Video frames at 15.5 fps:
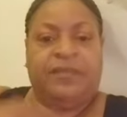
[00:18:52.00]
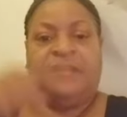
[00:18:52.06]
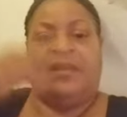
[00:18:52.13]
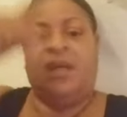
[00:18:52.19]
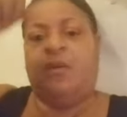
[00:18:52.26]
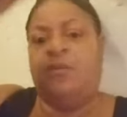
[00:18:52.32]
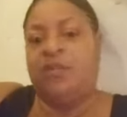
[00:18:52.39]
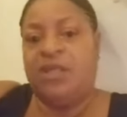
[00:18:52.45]

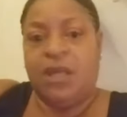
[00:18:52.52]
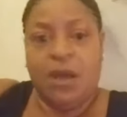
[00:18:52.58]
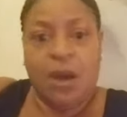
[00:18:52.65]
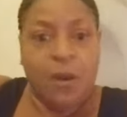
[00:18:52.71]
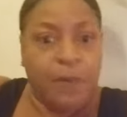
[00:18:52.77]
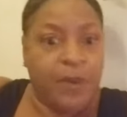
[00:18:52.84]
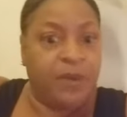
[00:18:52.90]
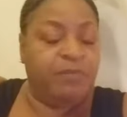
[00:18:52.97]
that was
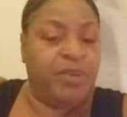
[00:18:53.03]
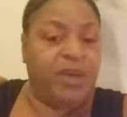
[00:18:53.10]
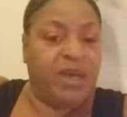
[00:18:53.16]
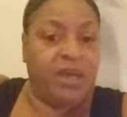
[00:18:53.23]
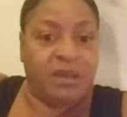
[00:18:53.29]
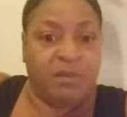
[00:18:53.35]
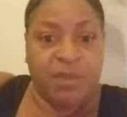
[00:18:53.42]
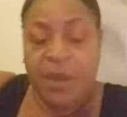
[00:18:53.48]
helping
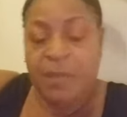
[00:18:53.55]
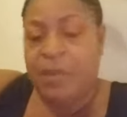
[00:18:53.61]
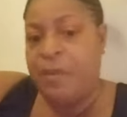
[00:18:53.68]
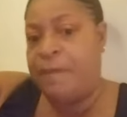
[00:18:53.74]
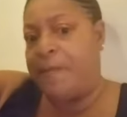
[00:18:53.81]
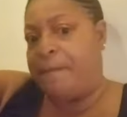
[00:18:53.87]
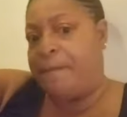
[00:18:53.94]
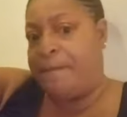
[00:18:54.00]
picking the
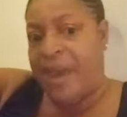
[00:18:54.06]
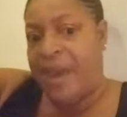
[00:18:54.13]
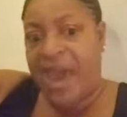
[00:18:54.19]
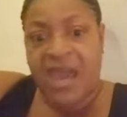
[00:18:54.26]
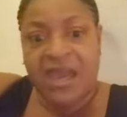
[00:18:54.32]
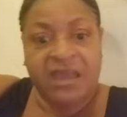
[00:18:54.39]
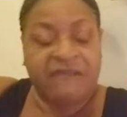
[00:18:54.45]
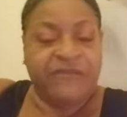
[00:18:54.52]
people
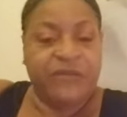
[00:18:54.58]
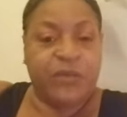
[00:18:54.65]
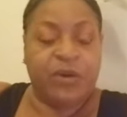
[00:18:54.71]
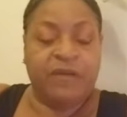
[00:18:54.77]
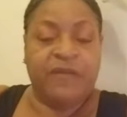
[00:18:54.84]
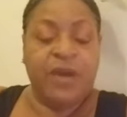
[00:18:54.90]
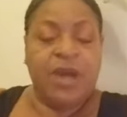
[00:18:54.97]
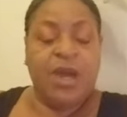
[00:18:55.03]
back and
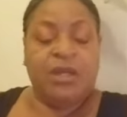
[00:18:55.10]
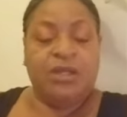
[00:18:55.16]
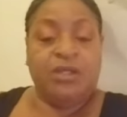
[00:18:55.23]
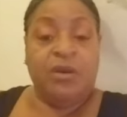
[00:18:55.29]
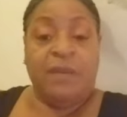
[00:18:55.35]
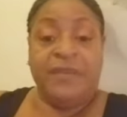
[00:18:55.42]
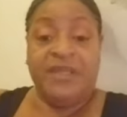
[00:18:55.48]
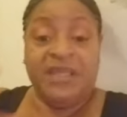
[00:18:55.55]
forth
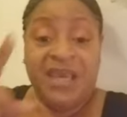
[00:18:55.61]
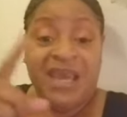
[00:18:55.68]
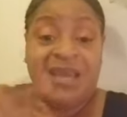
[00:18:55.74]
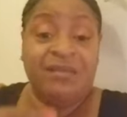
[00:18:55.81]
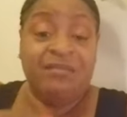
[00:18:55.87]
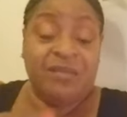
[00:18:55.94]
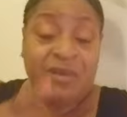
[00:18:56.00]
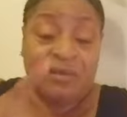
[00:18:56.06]
to. I'm gonna
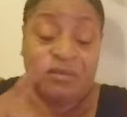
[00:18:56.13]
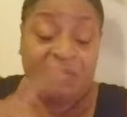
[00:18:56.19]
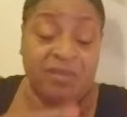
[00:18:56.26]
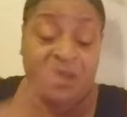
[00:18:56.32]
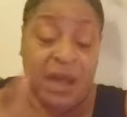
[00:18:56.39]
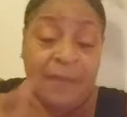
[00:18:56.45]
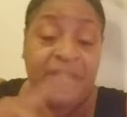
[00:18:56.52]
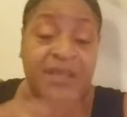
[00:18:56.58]

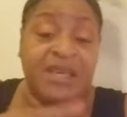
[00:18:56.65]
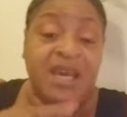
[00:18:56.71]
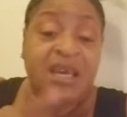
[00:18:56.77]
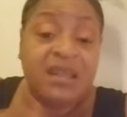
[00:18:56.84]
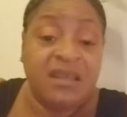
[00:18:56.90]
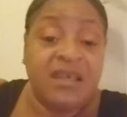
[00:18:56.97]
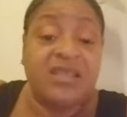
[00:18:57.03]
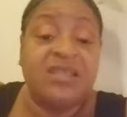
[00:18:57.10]
tell
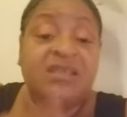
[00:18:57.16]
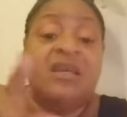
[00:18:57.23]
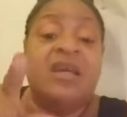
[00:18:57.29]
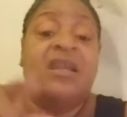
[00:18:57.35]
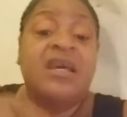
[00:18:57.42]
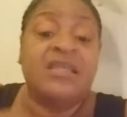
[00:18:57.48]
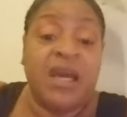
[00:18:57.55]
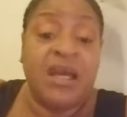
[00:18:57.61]
you this, and then
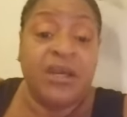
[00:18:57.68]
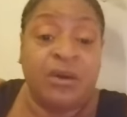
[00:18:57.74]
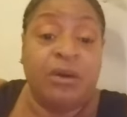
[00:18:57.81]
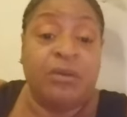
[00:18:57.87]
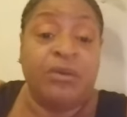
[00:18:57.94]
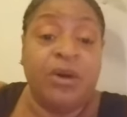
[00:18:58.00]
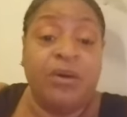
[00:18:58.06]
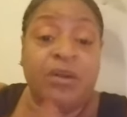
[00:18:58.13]
that's how you're
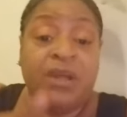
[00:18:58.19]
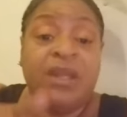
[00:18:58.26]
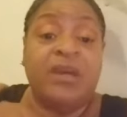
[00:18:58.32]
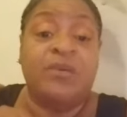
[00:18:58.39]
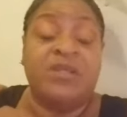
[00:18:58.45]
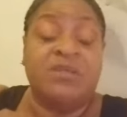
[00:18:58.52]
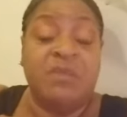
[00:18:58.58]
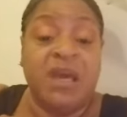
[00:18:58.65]
gonna know that it
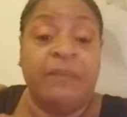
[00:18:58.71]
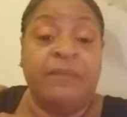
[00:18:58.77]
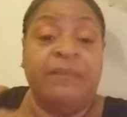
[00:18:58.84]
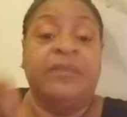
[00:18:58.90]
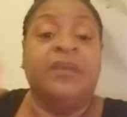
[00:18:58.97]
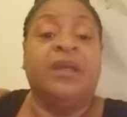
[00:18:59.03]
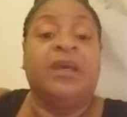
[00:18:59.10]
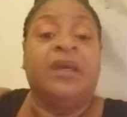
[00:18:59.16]
was me.
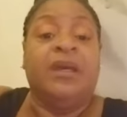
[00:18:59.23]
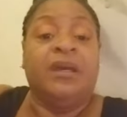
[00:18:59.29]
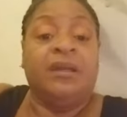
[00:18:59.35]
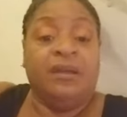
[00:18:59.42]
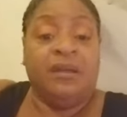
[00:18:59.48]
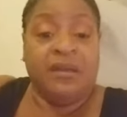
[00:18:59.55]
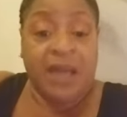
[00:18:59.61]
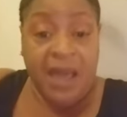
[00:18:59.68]

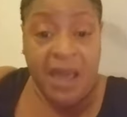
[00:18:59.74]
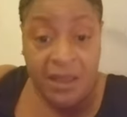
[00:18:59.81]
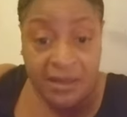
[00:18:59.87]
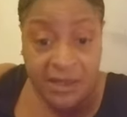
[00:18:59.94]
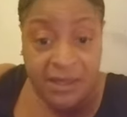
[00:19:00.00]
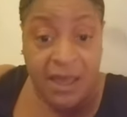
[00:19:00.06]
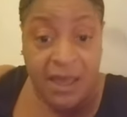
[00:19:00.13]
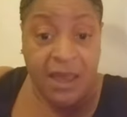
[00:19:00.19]

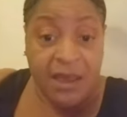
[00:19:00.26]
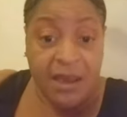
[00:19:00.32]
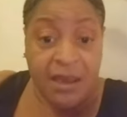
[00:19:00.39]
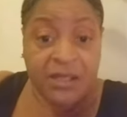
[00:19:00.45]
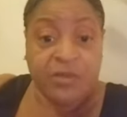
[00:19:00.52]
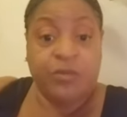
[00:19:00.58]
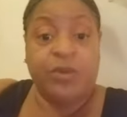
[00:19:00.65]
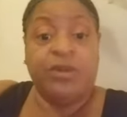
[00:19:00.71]

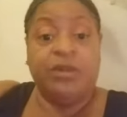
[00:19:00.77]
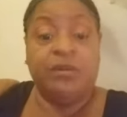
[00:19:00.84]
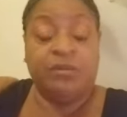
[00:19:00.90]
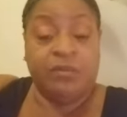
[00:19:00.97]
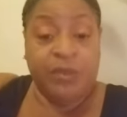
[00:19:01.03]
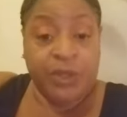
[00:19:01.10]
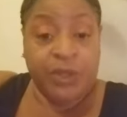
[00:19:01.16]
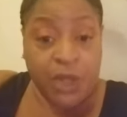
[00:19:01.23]
Downstairs when the